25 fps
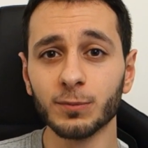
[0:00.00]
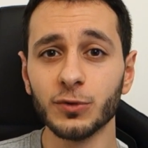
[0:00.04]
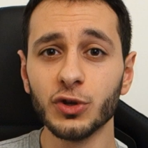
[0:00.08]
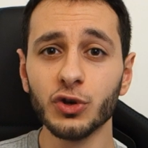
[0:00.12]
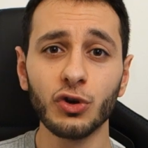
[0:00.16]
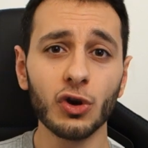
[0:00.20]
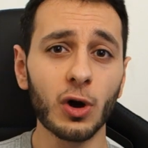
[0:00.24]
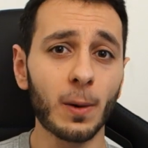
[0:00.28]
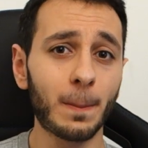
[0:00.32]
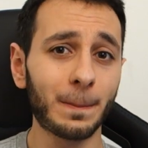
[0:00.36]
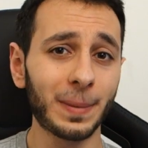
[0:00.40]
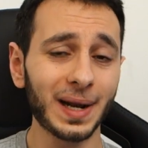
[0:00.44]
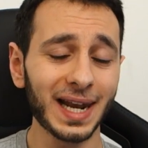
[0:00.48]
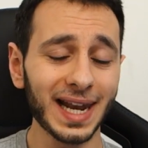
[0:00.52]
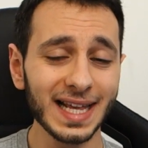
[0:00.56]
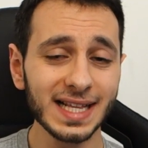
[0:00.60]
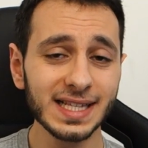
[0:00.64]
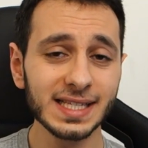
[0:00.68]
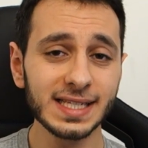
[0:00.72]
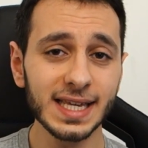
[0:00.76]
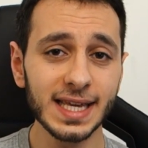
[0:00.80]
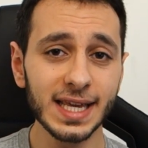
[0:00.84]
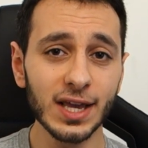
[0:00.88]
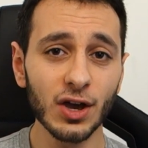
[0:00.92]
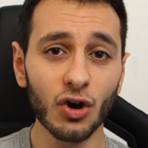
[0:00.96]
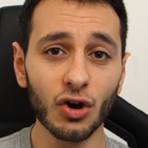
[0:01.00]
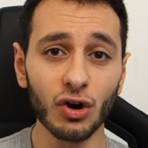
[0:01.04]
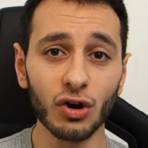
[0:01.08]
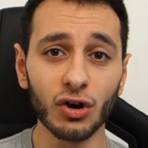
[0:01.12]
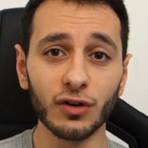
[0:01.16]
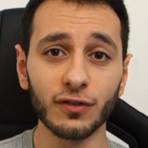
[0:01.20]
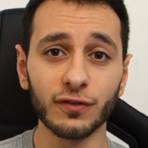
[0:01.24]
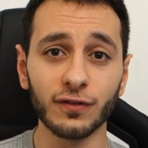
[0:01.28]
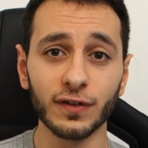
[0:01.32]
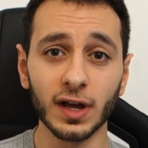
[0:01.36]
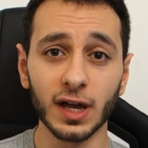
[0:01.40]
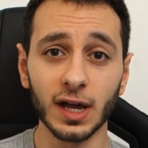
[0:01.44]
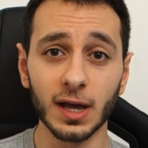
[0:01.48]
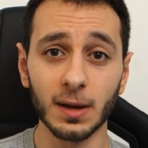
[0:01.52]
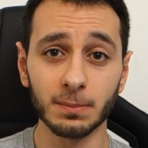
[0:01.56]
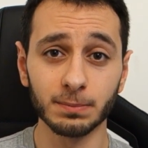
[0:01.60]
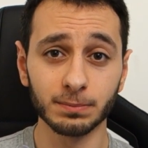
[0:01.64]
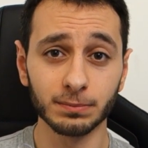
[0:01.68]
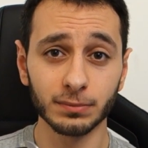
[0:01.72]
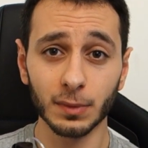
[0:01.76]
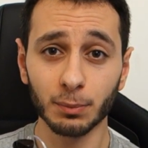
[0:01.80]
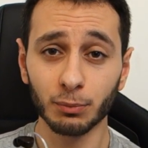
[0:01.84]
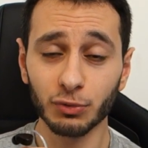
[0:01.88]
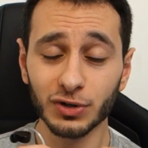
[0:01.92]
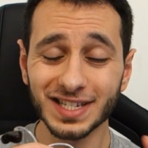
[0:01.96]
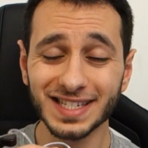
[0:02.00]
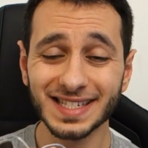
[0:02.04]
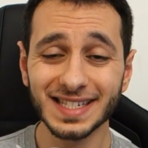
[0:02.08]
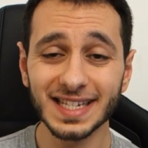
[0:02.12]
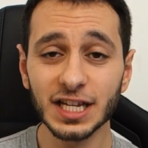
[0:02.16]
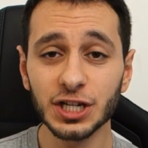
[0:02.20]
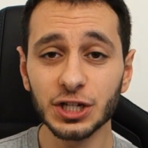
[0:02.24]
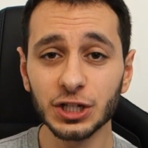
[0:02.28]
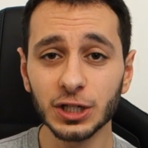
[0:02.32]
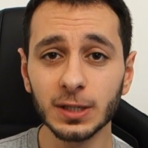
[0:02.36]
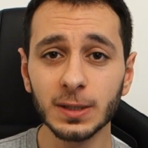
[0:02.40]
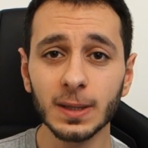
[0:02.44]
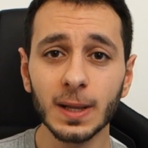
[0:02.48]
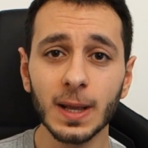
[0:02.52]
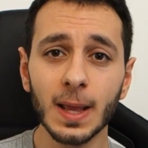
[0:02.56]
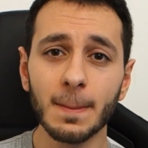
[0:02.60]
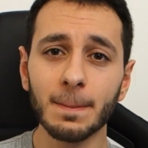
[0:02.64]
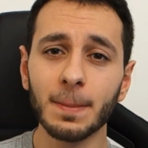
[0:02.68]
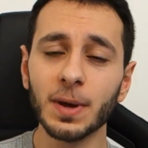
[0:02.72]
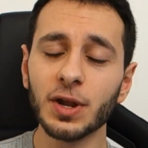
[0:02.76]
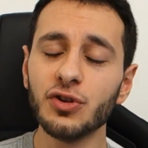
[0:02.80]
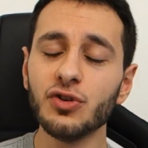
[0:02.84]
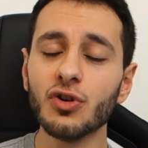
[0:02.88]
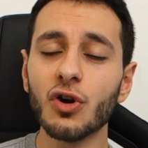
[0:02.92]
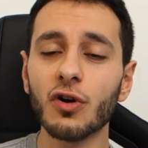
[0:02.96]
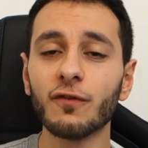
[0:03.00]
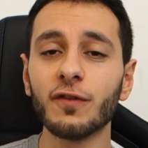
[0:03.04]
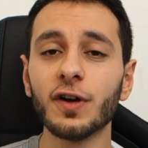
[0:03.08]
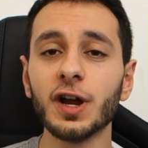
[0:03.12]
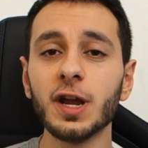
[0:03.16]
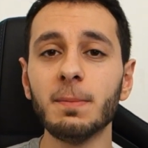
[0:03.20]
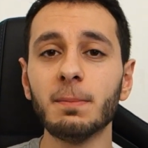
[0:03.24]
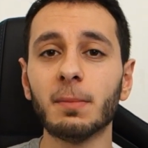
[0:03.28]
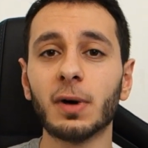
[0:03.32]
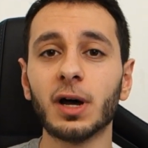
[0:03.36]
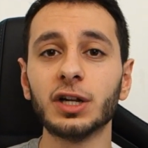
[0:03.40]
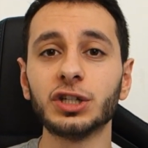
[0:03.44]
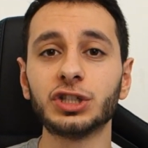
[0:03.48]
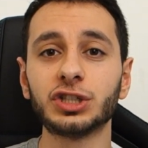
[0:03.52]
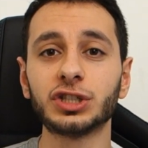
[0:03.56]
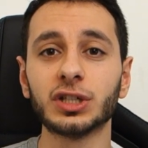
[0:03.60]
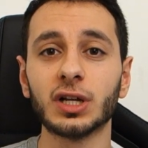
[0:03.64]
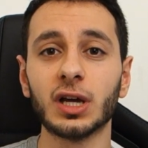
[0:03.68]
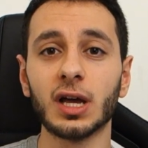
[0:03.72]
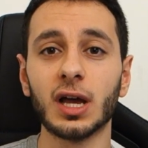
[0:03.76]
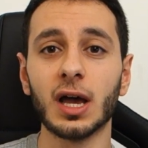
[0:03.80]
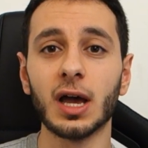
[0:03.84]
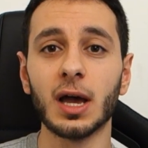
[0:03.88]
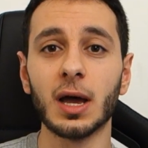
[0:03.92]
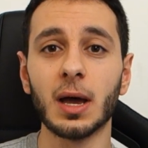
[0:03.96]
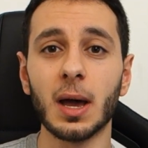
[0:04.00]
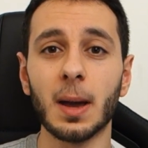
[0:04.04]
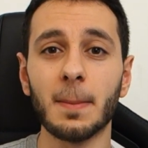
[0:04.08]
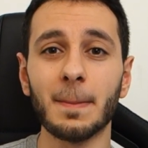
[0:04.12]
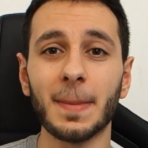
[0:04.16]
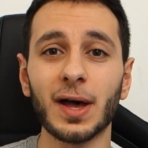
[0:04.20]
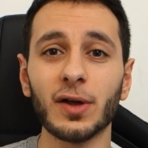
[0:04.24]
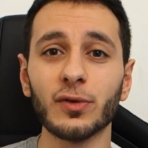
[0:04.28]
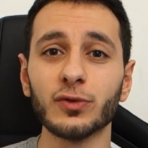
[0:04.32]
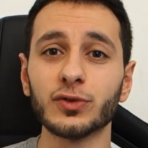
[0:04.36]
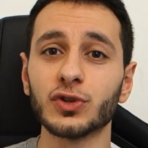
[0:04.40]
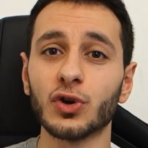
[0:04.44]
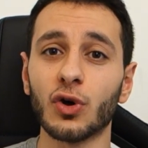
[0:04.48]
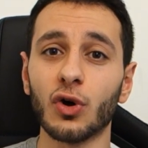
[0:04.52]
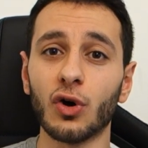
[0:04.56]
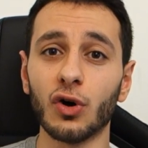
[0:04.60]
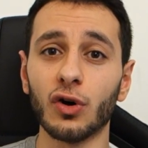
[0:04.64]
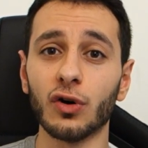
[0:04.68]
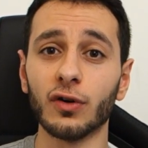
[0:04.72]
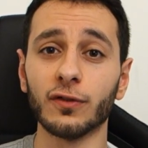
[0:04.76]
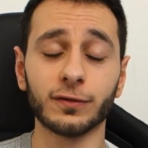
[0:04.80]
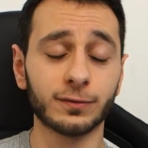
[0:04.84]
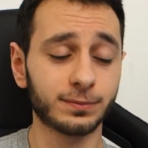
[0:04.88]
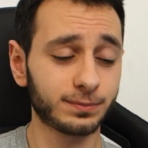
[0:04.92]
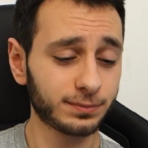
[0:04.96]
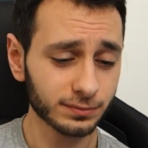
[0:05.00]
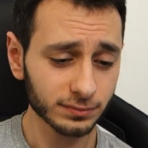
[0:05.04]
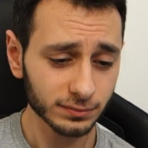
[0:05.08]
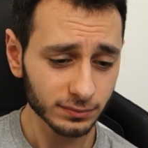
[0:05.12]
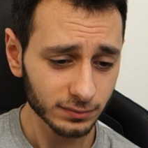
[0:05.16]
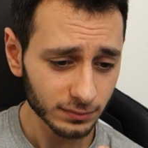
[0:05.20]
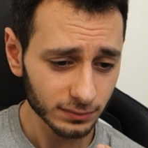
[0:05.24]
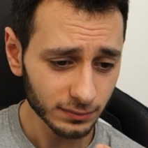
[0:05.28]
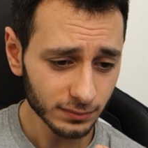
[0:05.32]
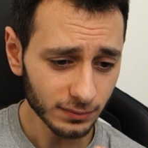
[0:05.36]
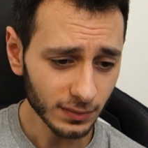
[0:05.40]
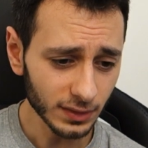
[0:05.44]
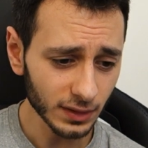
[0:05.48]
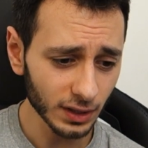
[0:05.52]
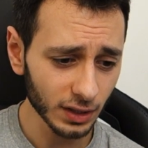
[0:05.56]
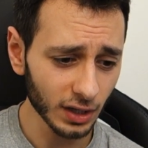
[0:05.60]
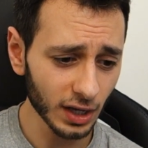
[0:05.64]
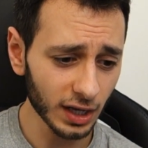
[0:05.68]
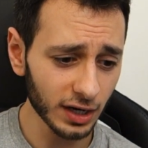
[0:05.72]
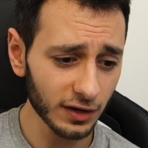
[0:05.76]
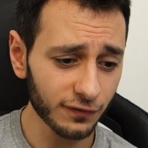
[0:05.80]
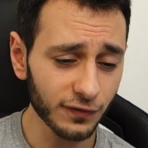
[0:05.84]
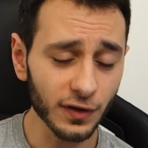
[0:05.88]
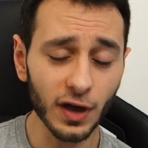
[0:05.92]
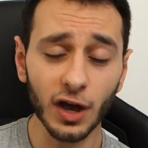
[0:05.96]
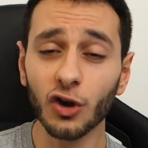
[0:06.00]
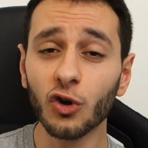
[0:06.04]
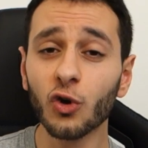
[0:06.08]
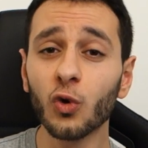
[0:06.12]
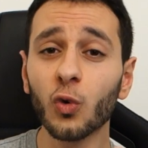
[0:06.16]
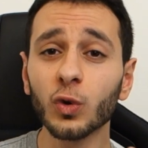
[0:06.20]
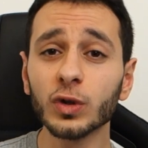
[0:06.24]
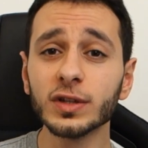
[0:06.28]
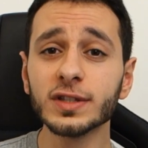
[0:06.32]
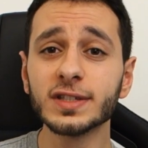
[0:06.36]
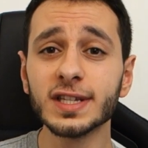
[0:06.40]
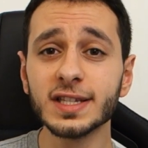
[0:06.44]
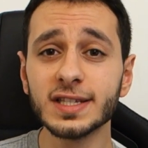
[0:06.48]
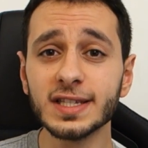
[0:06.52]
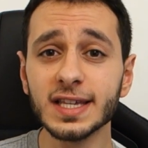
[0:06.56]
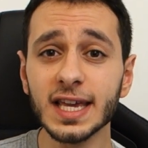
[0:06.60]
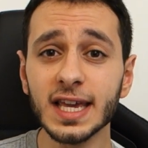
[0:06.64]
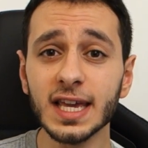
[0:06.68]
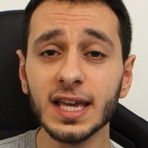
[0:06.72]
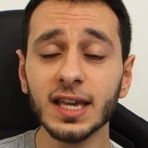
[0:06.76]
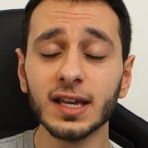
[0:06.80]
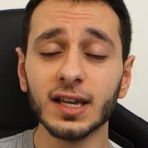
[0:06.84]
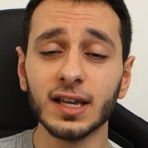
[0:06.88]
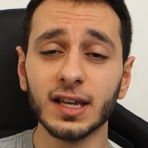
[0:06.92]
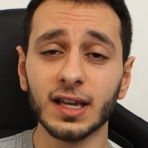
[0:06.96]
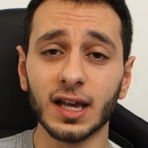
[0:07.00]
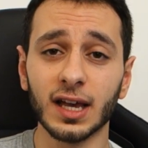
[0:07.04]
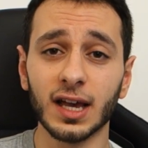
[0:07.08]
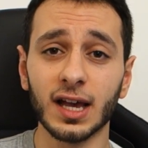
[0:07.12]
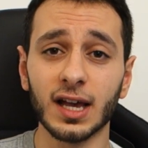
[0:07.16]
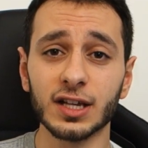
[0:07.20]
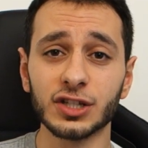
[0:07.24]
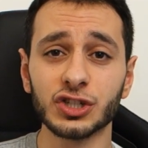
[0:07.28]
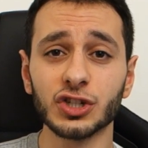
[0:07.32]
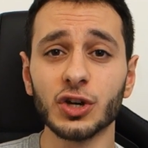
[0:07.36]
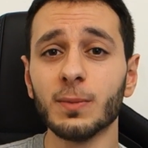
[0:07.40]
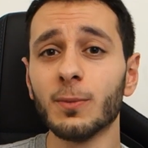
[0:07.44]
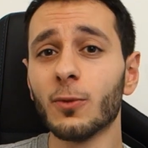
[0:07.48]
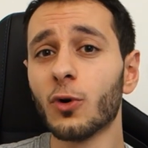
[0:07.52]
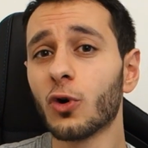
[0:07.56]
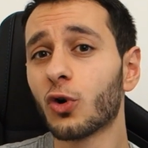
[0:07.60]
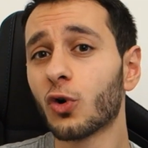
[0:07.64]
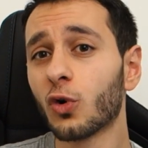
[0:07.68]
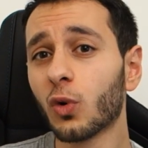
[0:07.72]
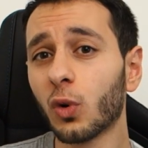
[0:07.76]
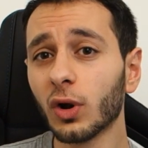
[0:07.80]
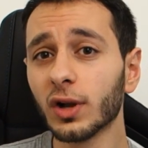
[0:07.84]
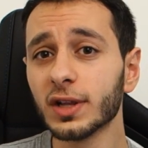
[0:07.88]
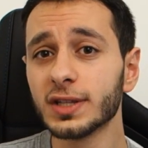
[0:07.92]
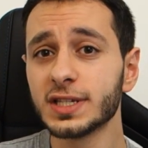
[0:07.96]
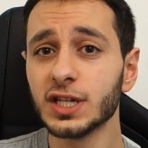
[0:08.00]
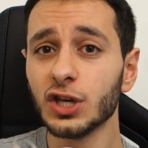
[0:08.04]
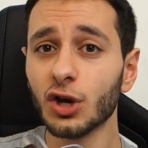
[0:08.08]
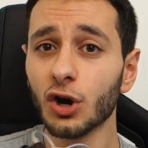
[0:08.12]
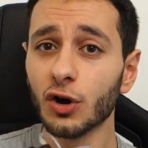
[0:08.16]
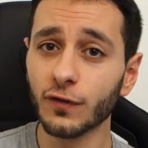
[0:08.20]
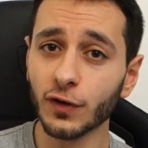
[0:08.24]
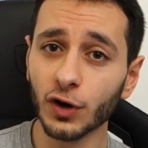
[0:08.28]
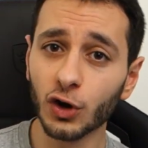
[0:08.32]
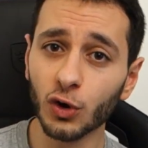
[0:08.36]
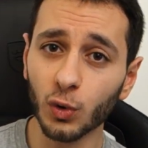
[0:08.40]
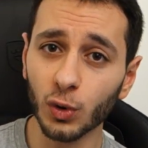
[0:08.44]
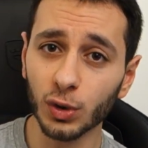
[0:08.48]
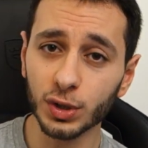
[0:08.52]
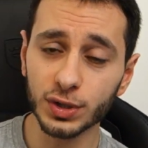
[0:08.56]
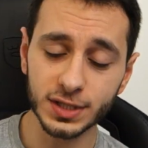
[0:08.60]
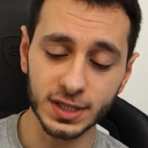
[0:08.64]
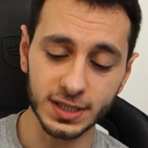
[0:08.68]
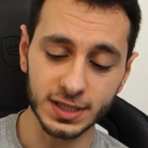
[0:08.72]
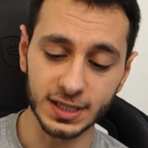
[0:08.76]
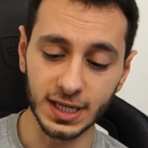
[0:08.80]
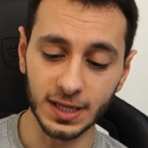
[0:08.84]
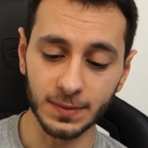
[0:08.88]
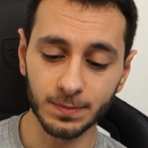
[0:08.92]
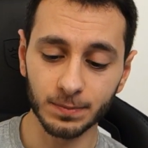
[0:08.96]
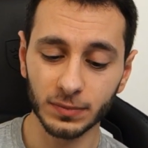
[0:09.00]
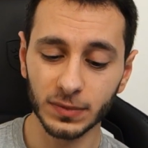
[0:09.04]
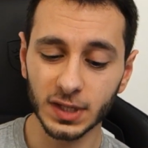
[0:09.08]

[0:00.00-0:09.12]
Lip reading: You got plenty of precision, but not very much amount of kind of a quantity, so more quality over quantity.